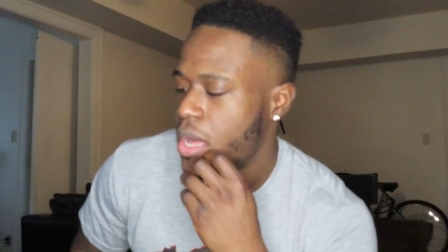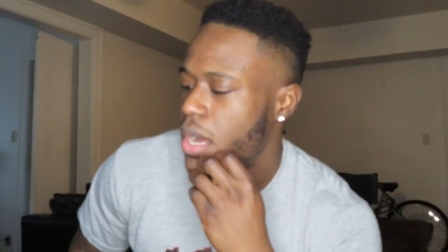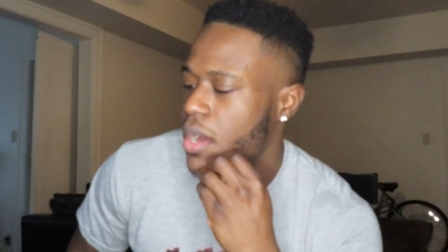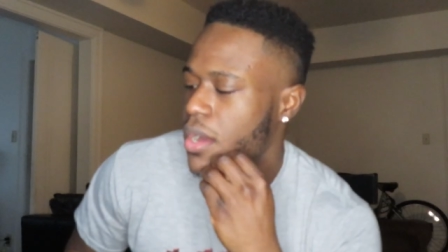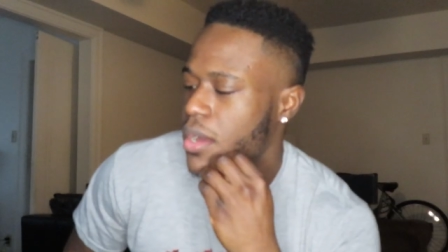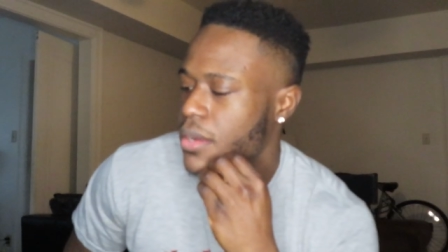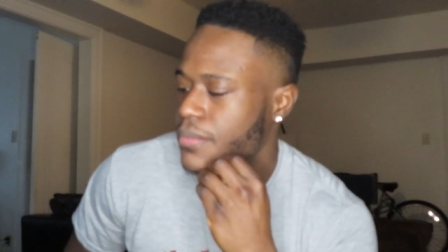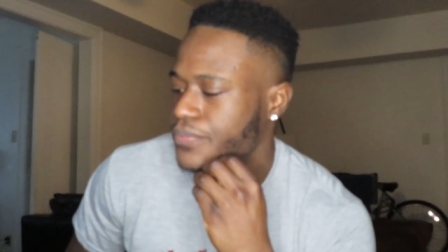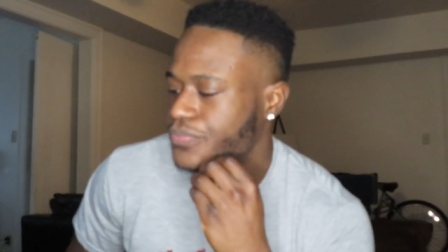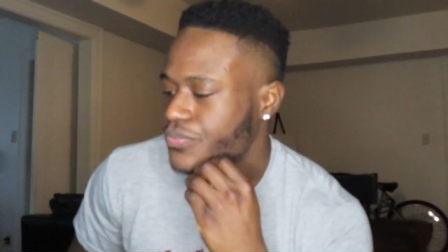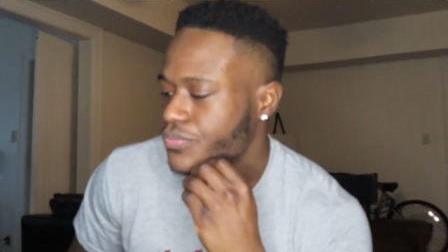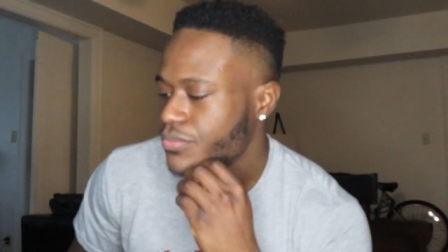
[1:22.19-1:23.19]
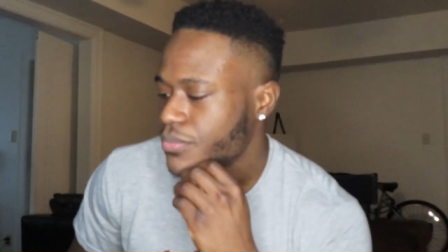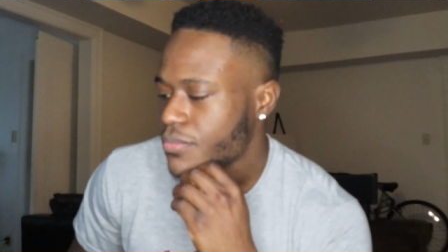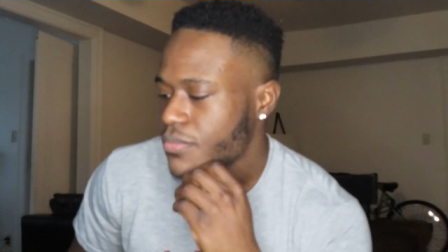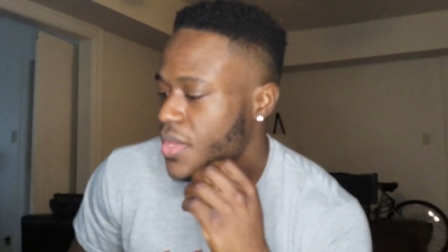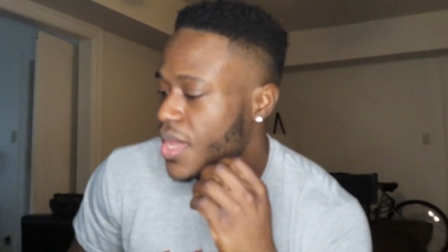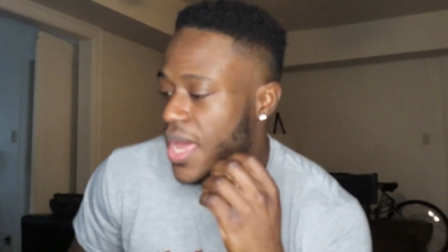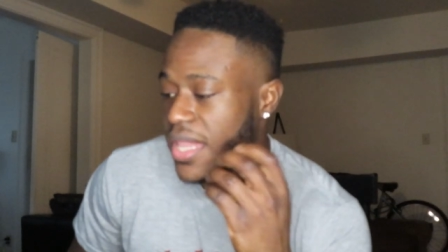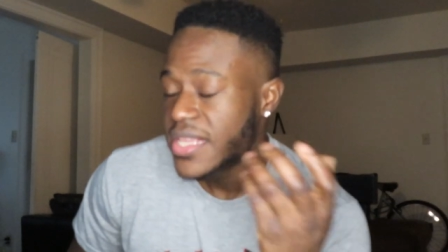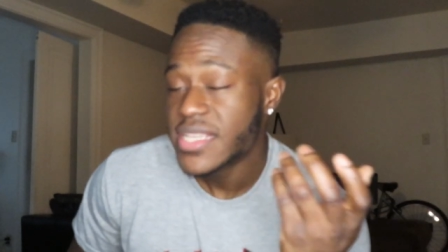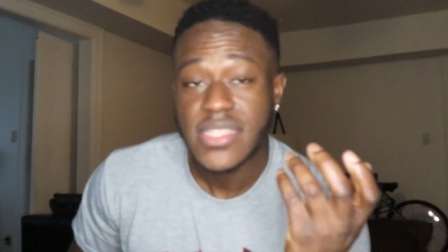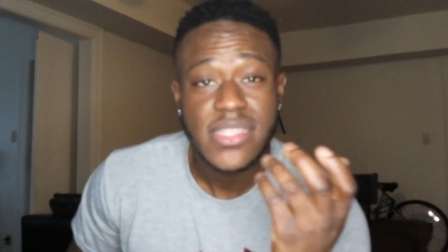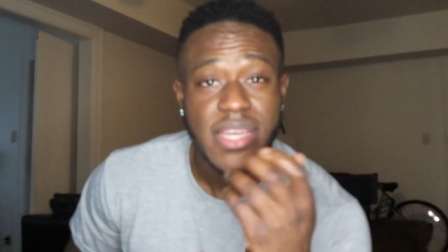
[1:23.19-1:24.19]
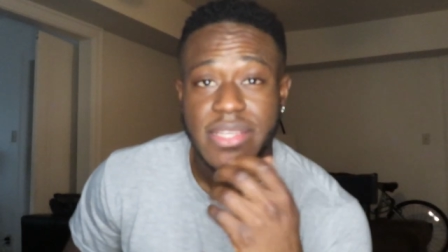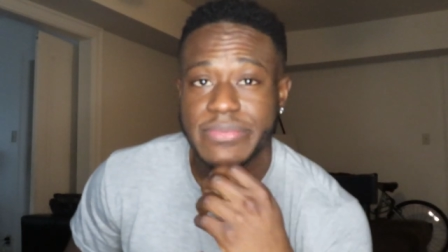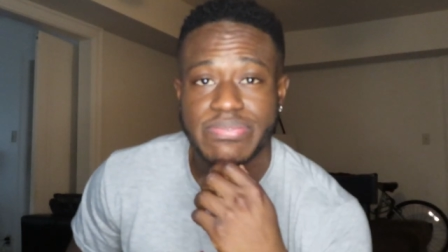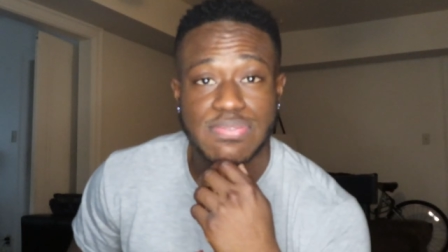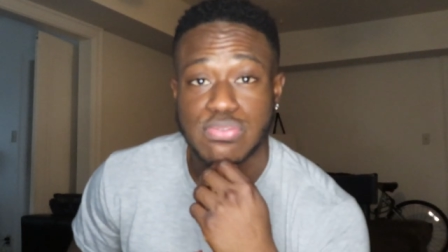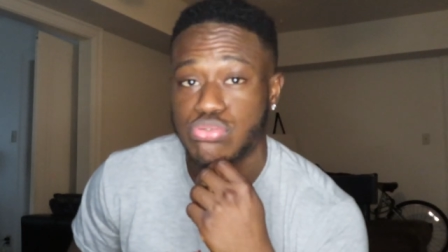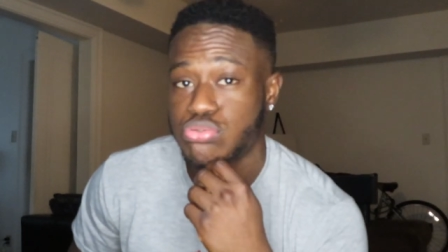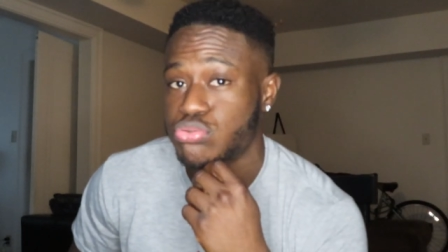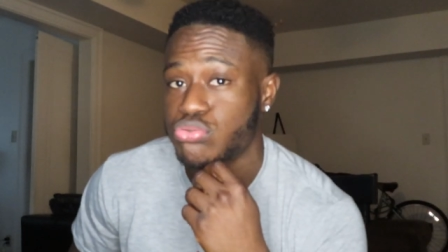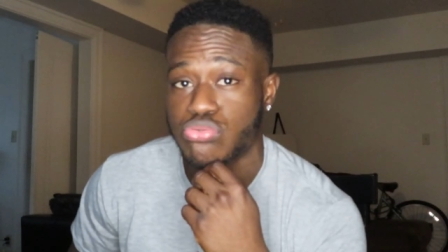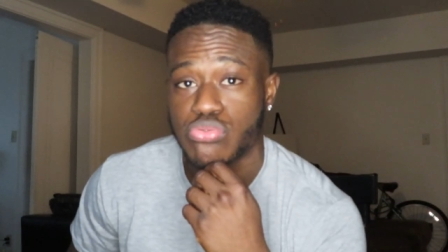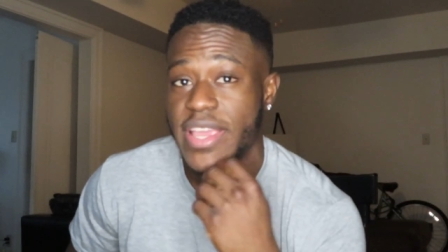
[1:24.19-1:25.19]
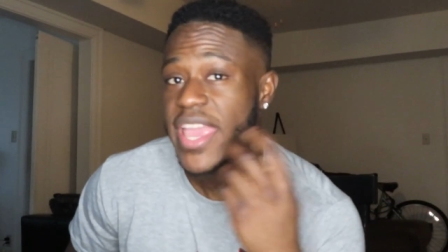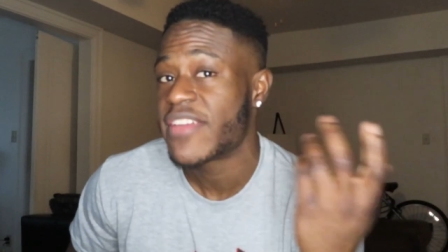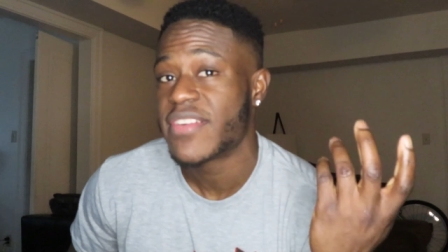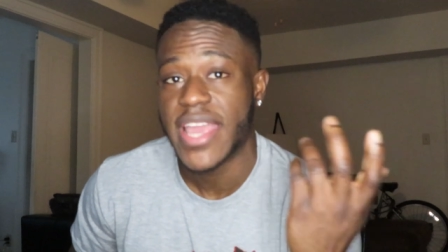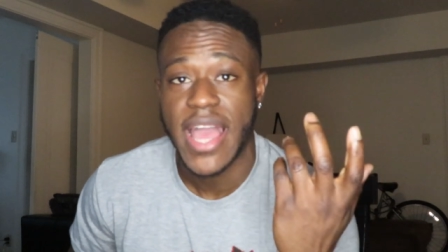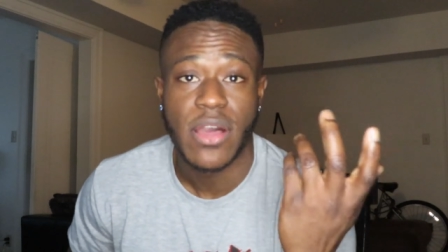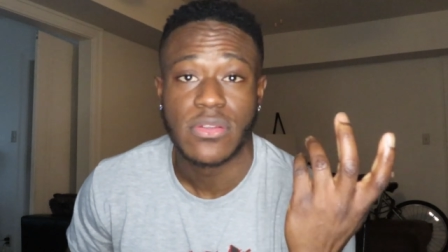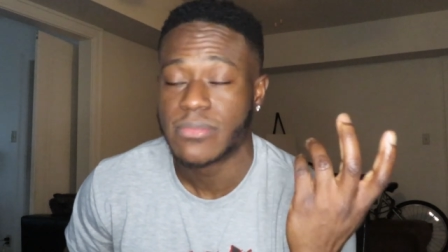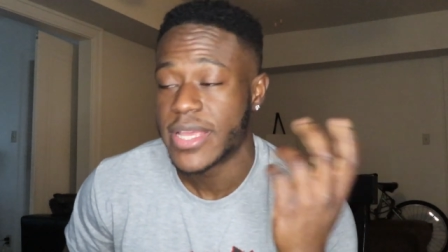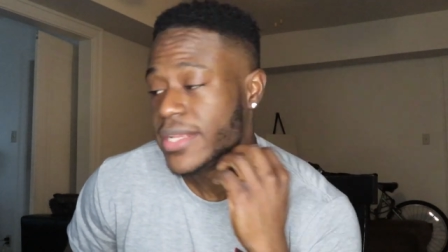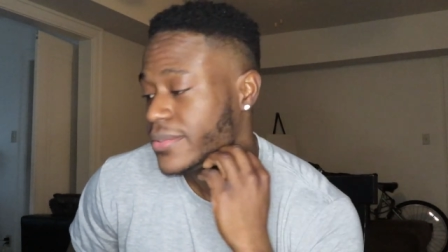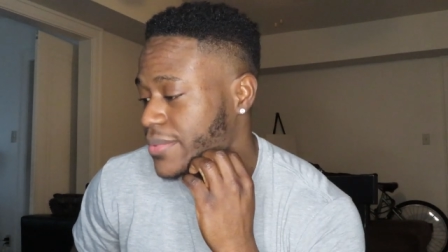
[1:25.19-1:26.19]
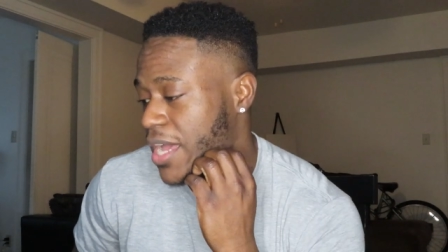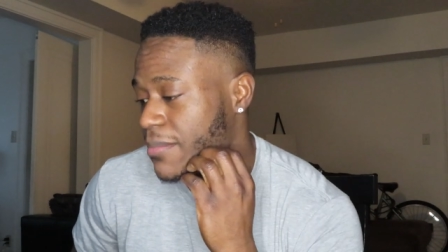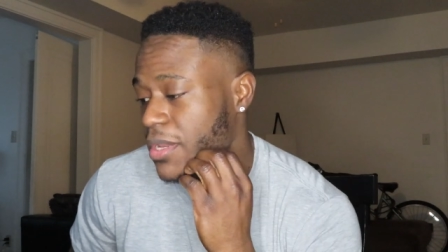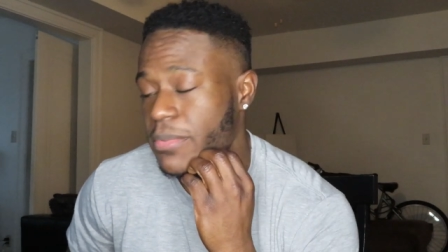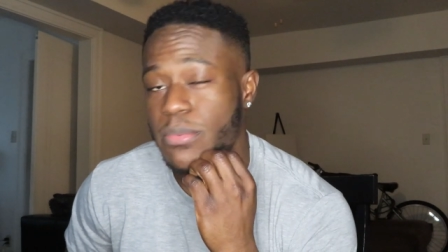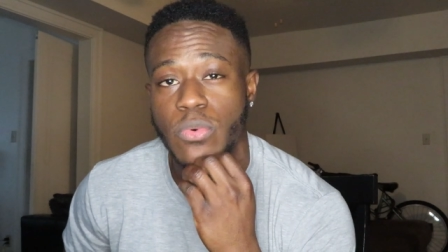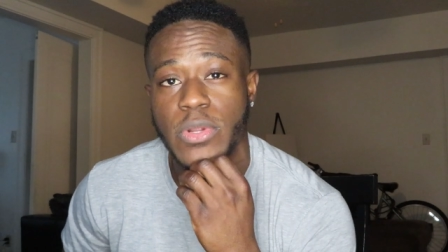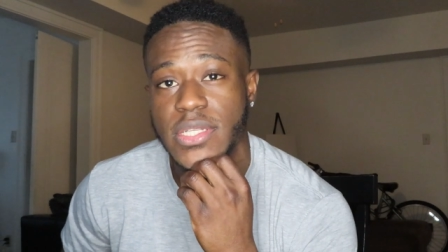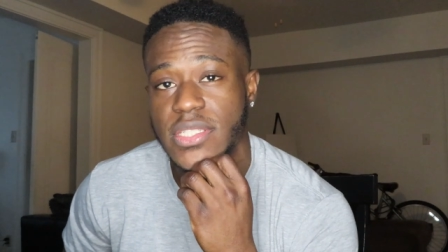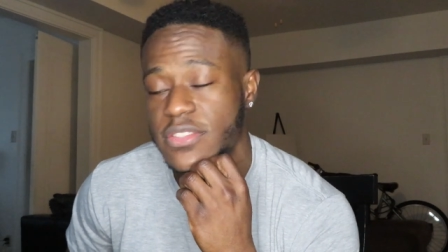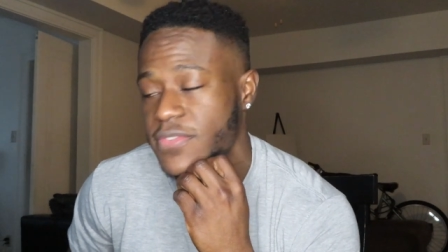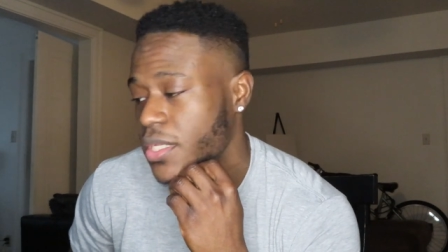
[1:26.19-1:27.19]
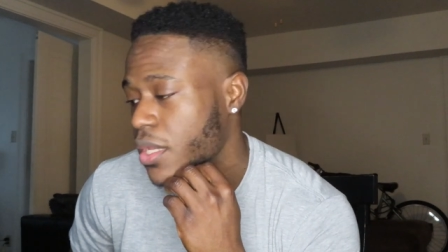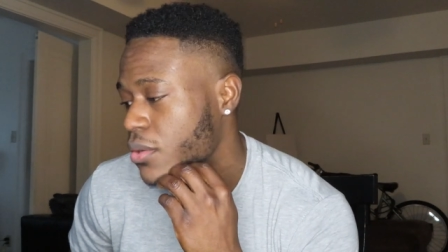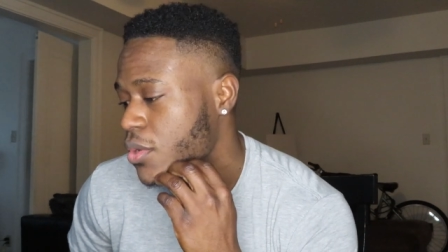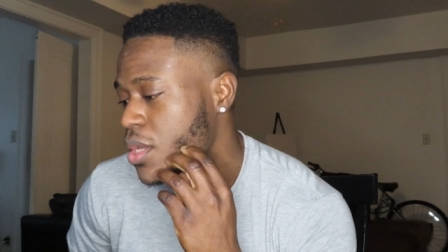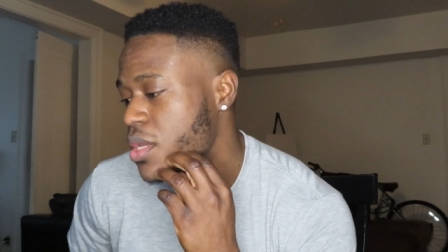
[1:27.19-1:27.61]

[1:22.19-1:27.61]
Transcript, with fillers: Um, at least, like, I can't even count, man, how many people wanted this video.